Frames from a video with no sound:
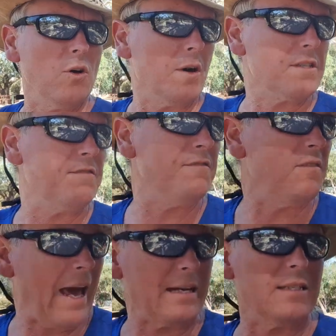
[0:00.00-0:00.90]
nice,
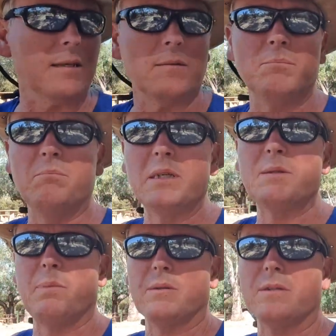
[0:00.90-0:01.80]
flat,
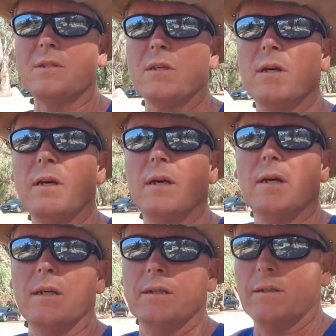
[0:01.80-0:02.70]
big spots.
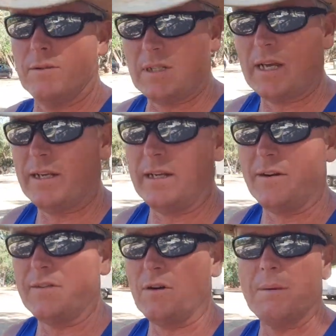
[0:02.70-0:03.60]
I was lucky
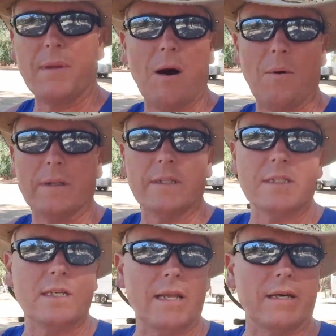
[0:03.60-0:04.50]
enough to grab that one.
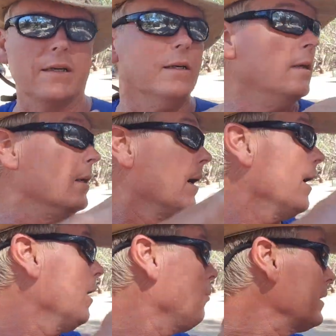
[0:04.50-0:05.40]
There's another
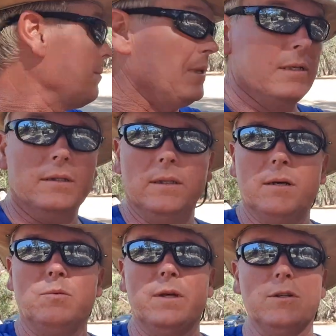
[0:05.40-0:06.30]
one up the hill
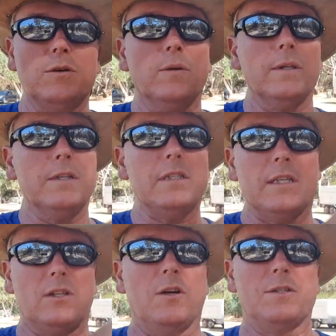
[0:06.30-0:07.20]
there where the toilet is.
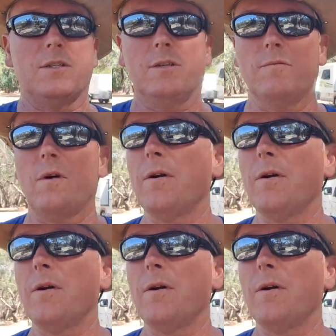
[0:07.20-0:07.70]
That's close to the